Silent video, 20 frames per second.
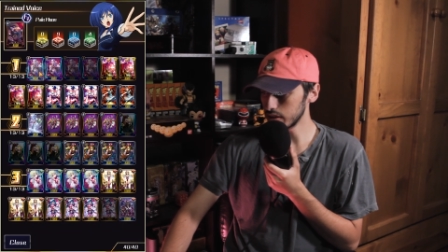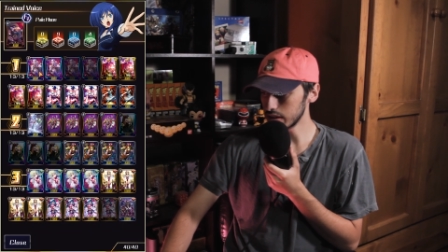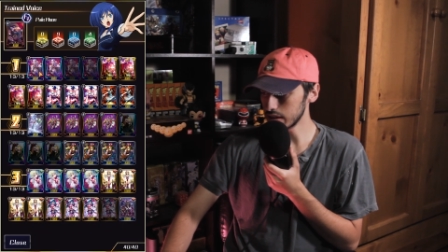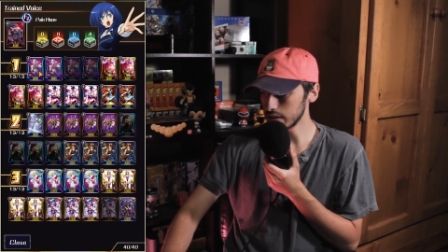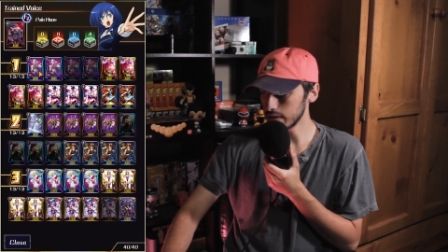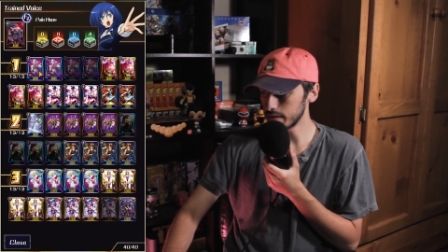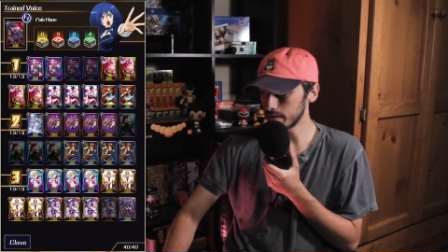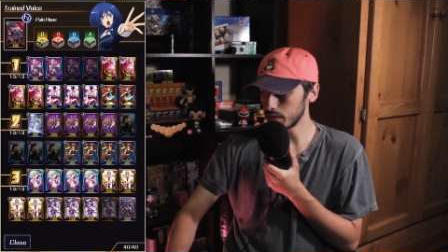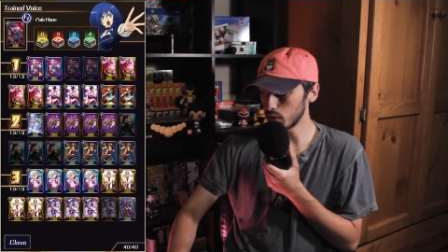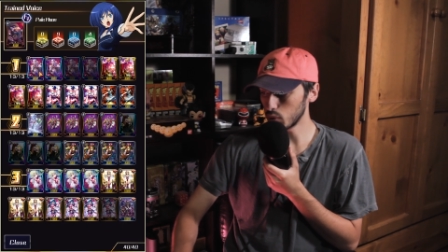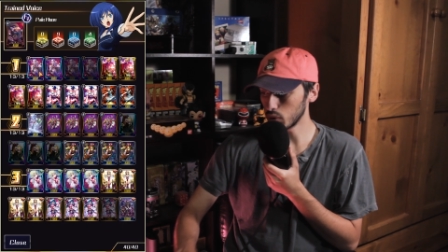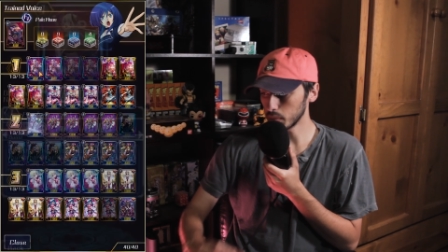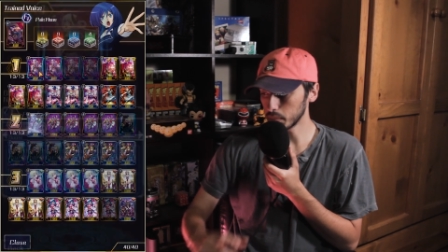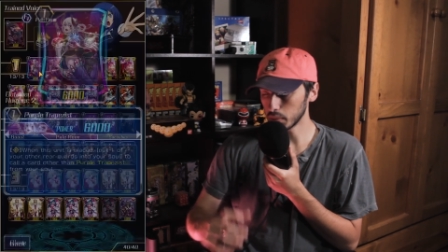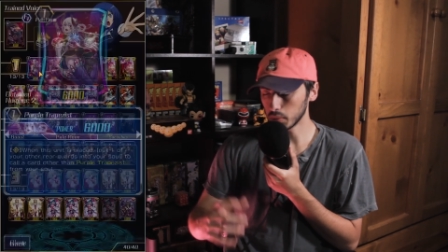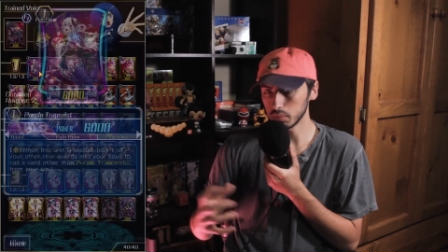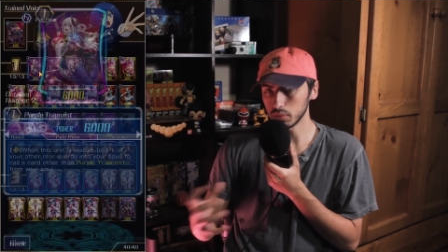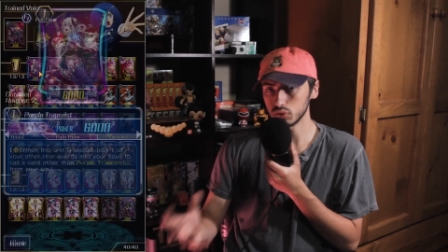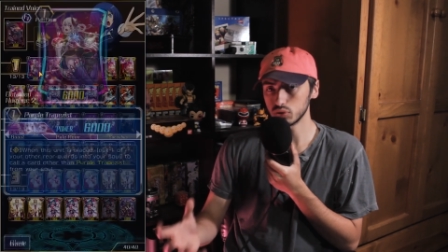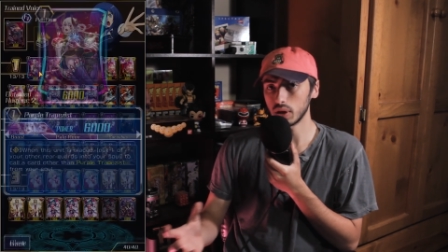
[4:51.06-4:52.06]
the 4
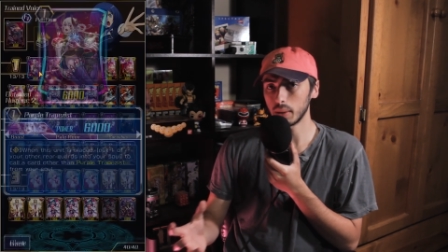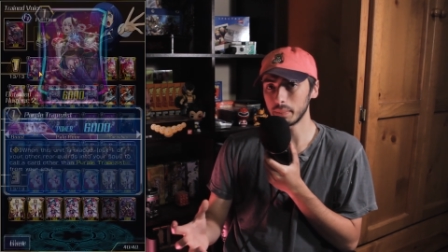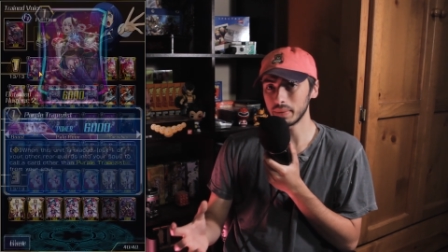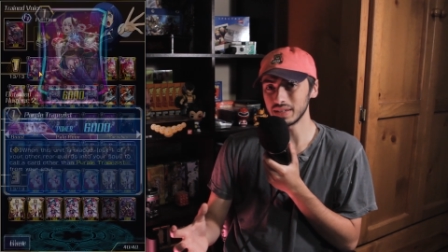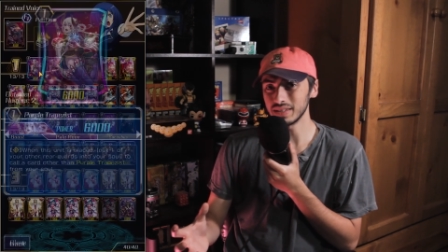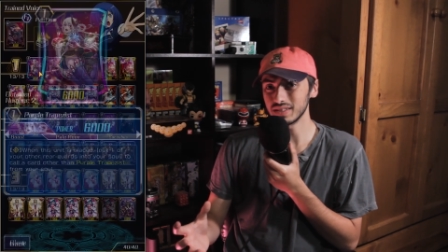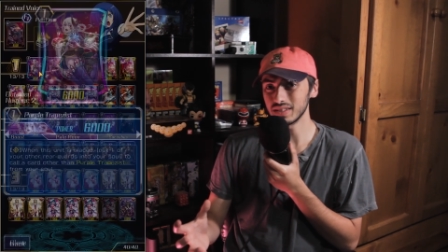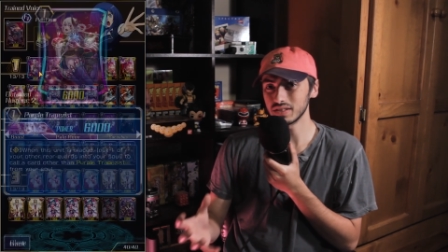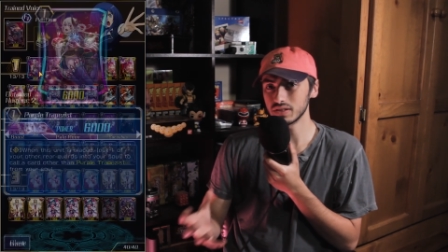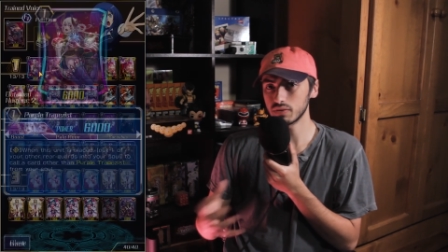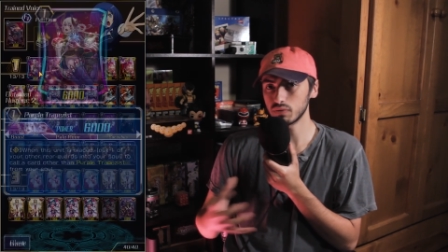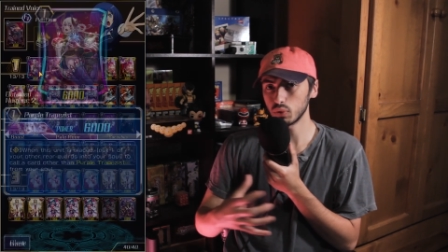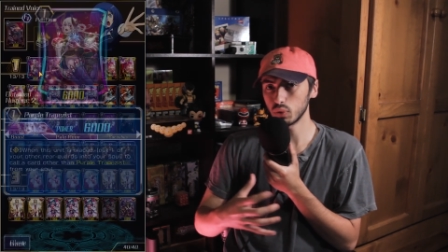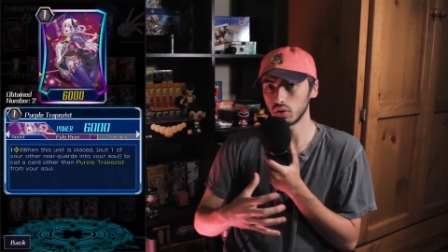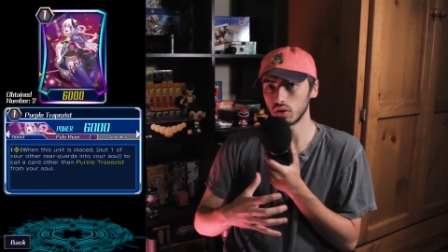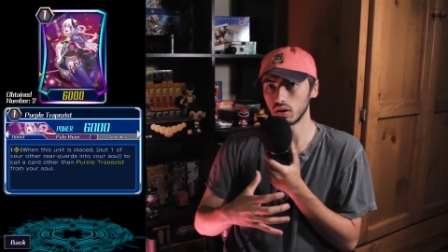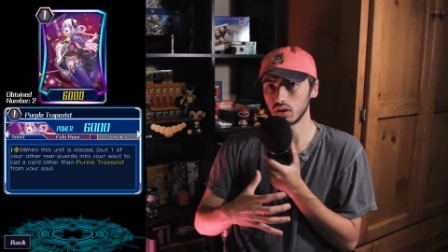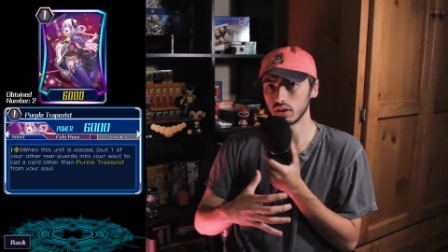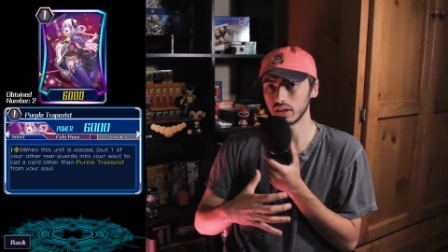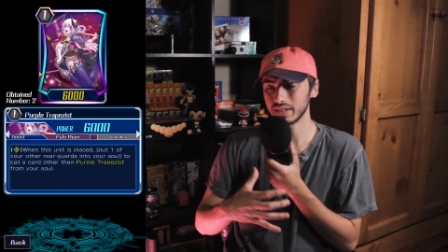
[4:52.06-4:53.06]
purple trapezes for
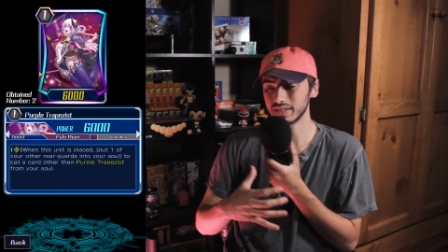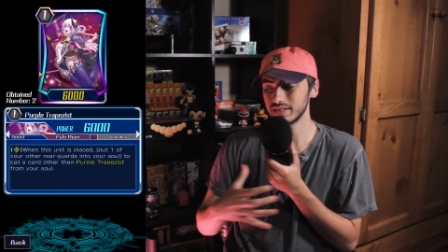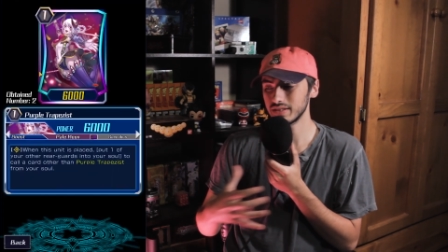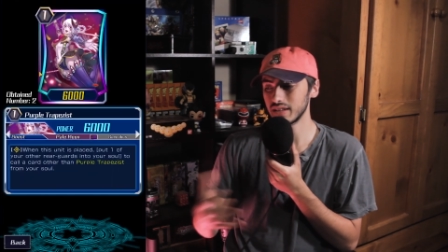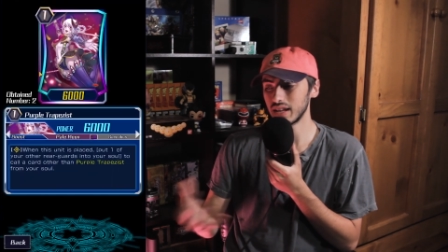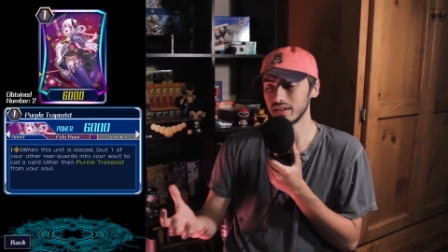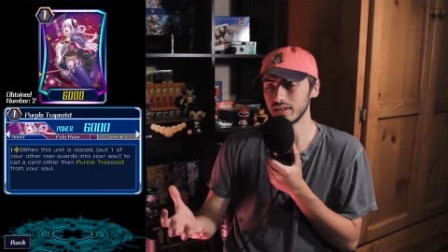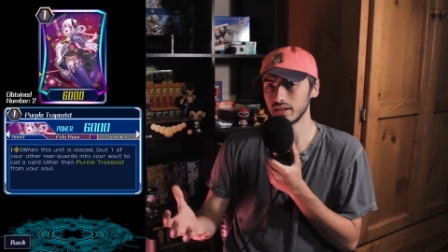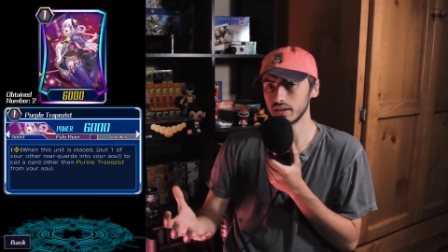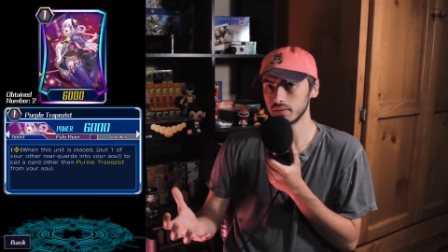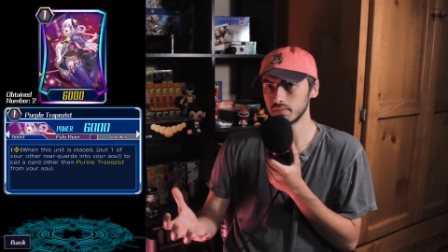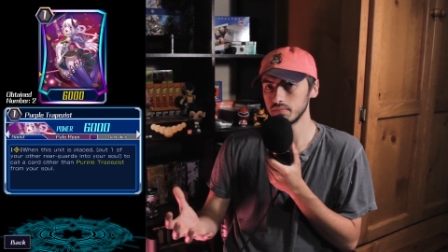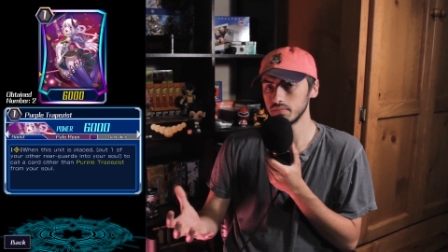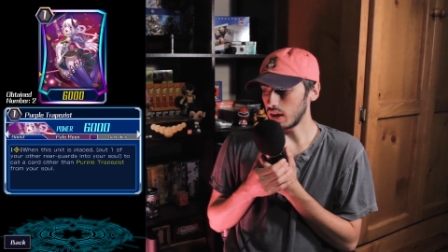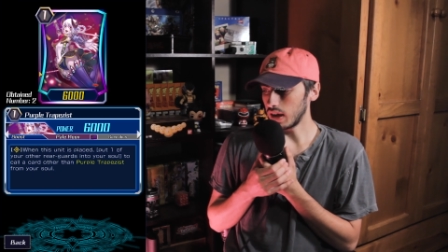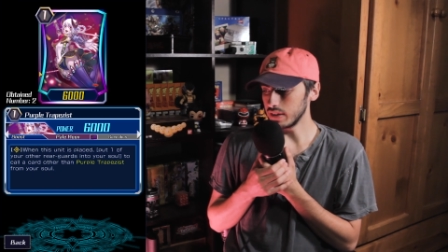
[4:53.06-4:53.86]
our extending.